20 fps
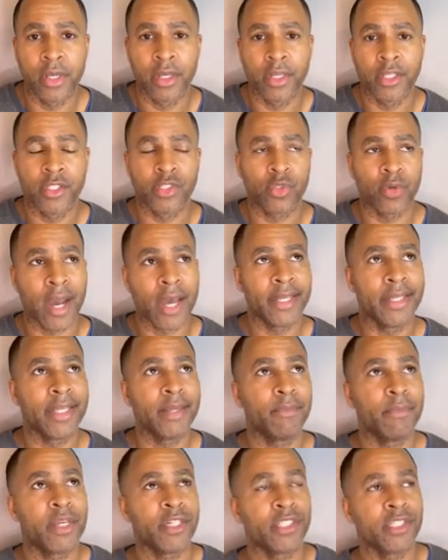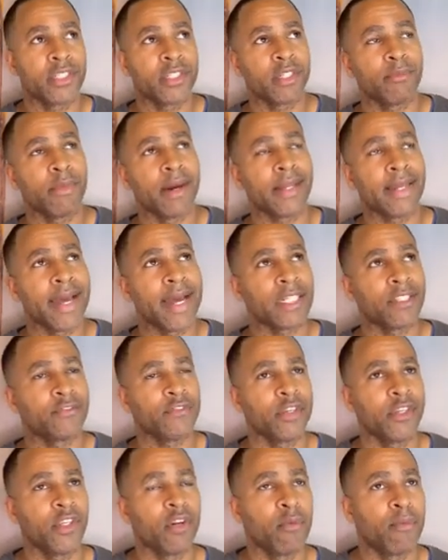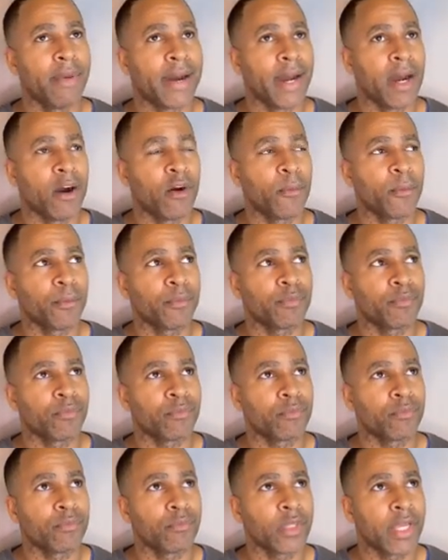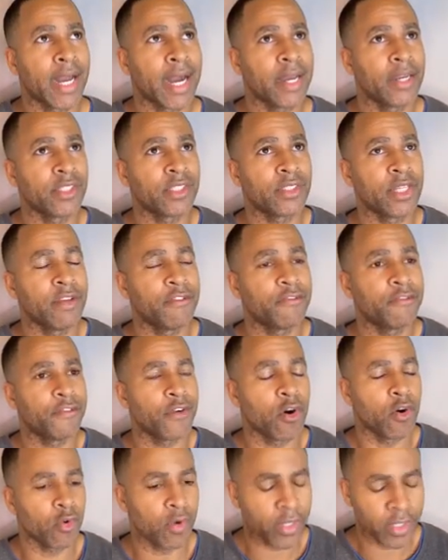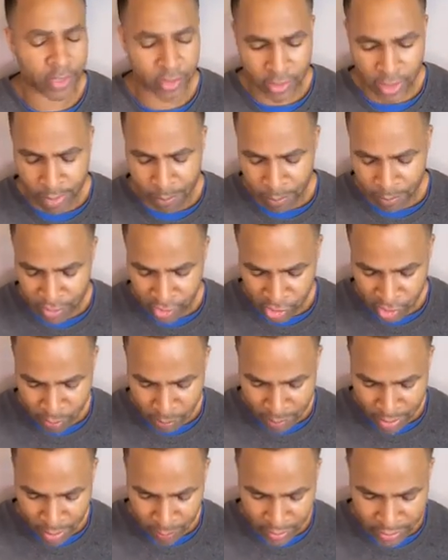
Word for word: So I did mention in my last video about how to stay focused. I mentioned about the